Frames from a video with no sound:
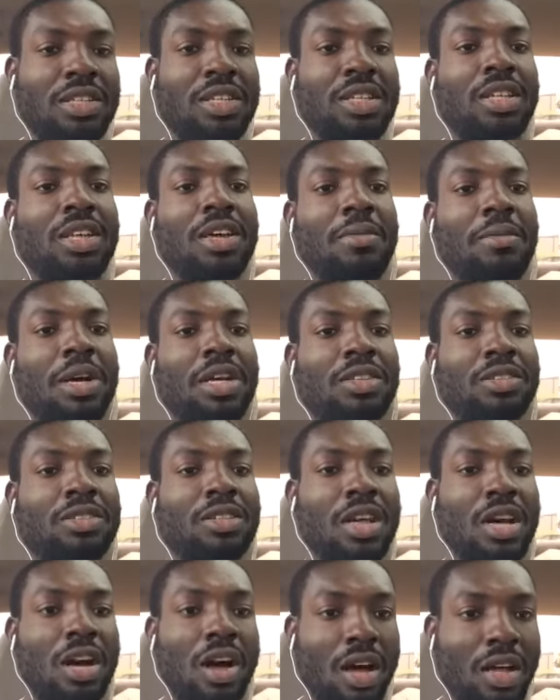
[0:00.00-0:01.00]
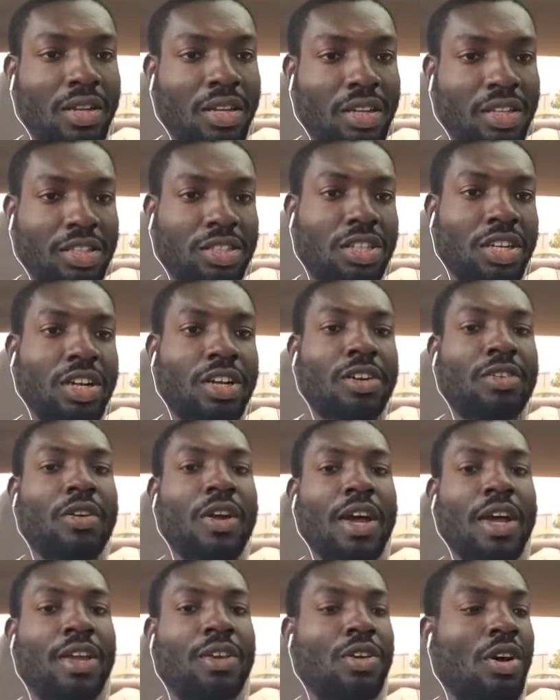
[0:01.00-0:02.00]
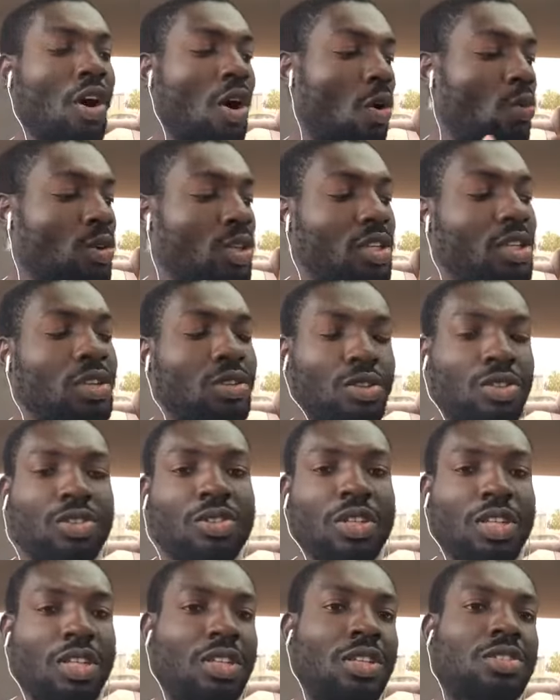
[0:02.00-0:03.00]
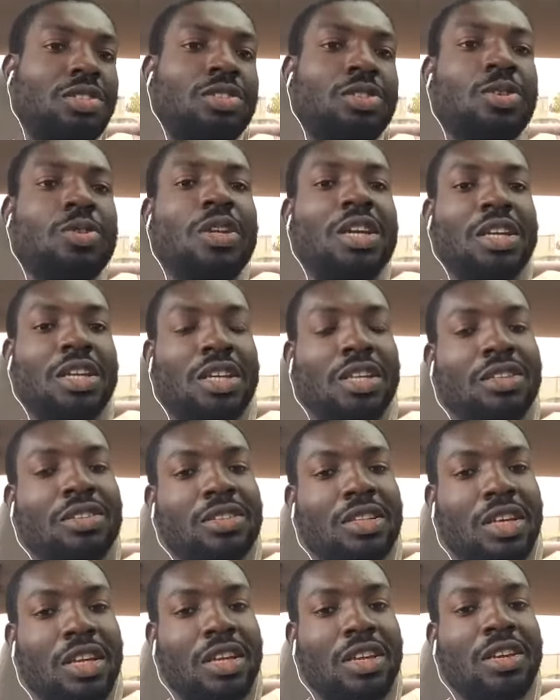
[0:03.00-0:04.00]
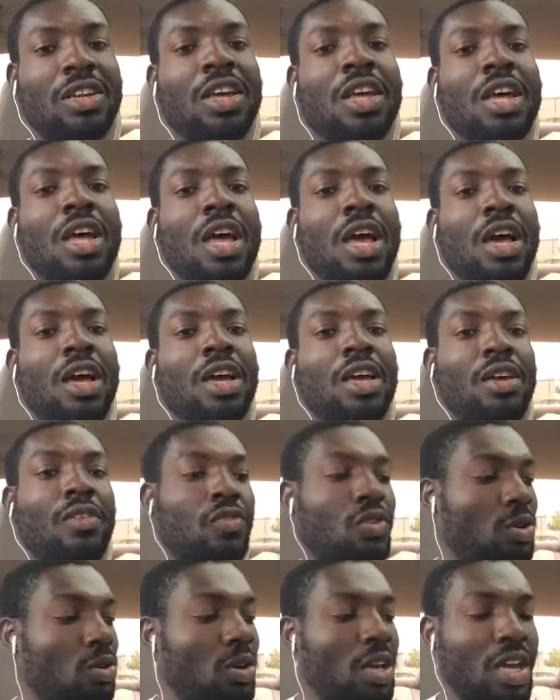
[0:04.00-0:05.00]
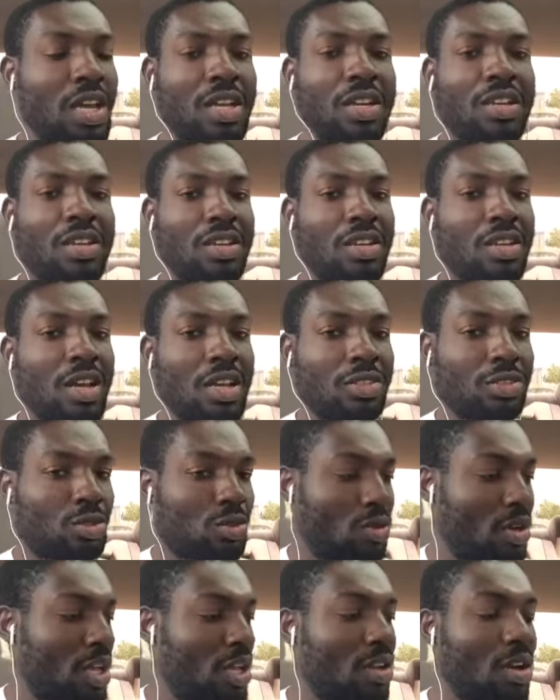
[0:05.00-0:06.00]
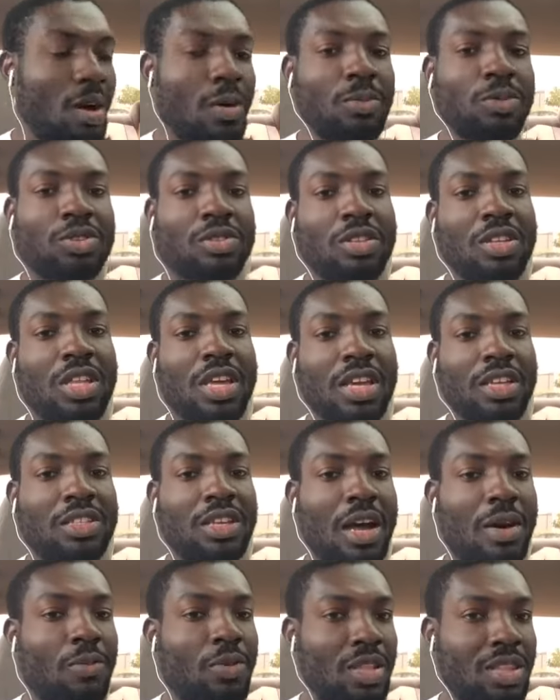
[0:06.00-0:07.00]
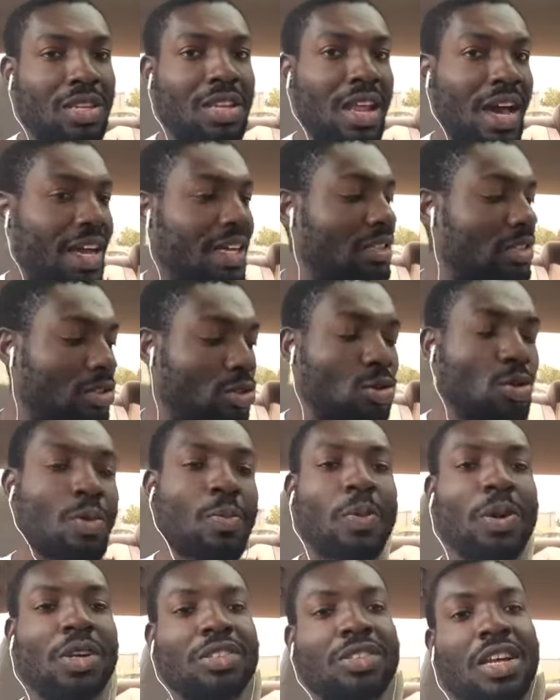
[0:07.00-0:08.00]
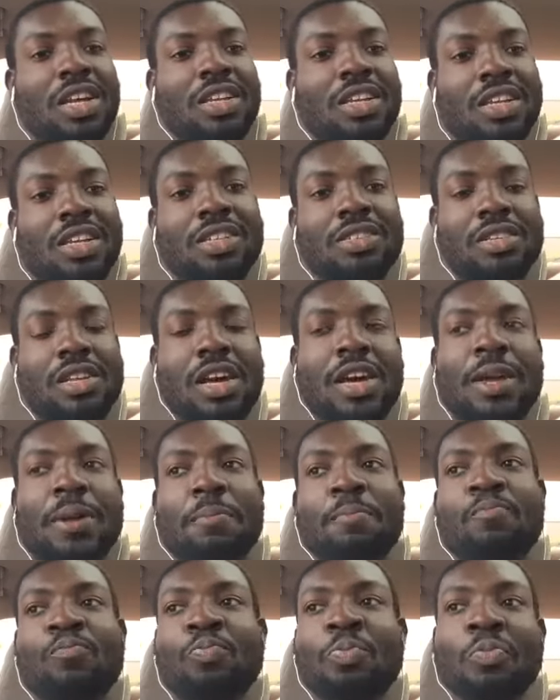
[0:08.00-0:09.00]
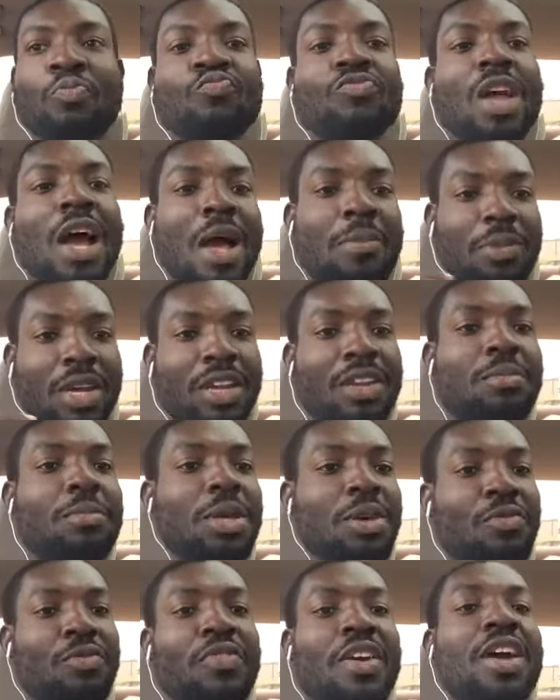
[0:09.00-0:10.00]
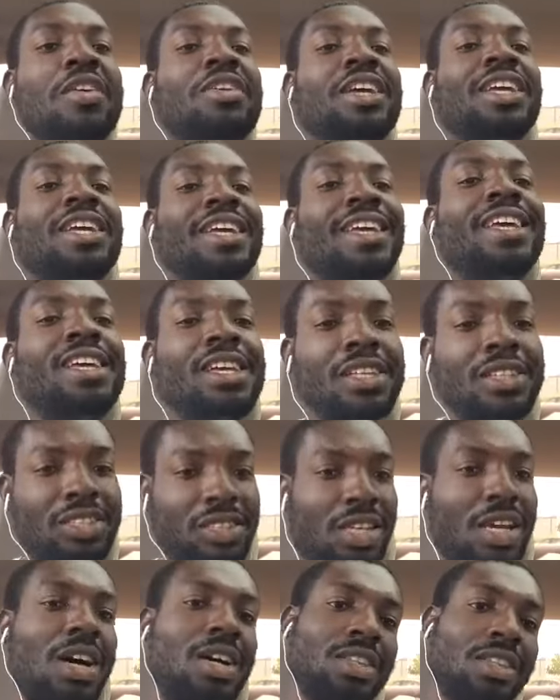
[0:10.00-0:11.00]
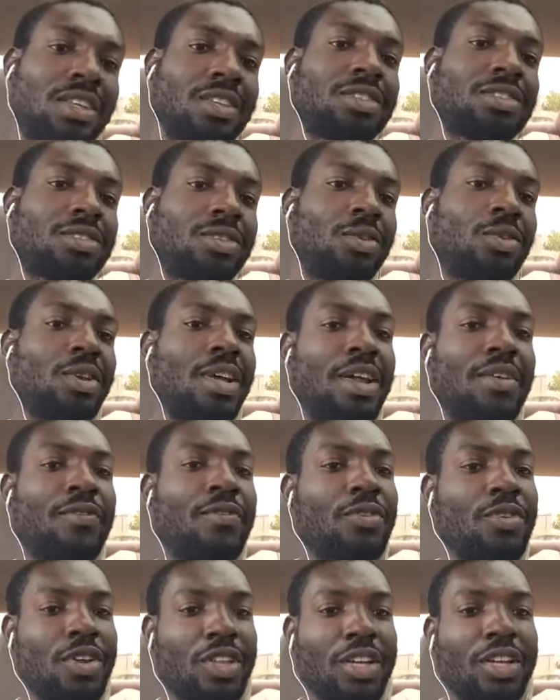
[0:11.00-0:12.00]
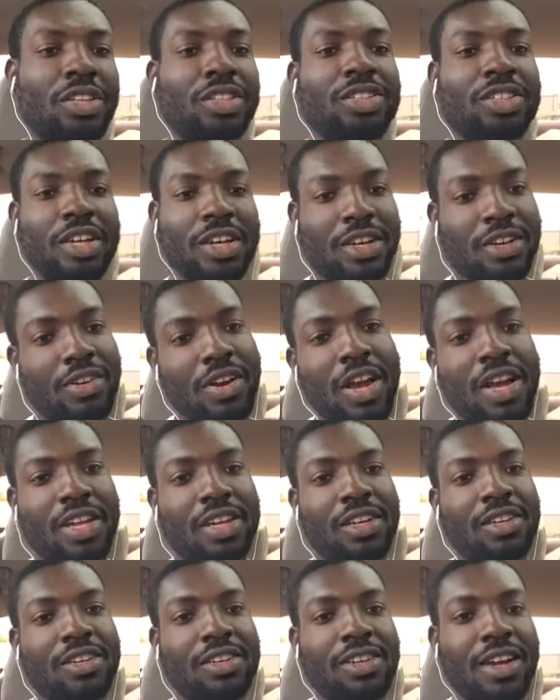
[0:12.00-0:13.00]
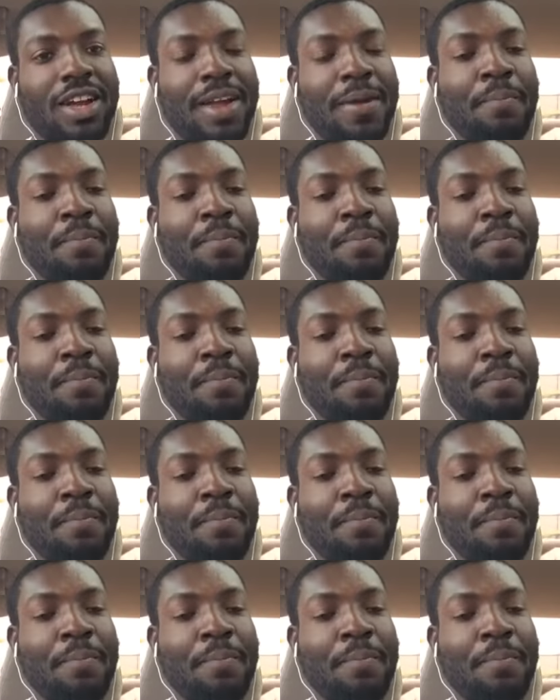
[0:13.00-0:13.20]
them as on their check ride, how will you treat this student? He said, if you get a student comes to the exam with 92%, he's like, I'm going to be very easy on this student for their check ride, right?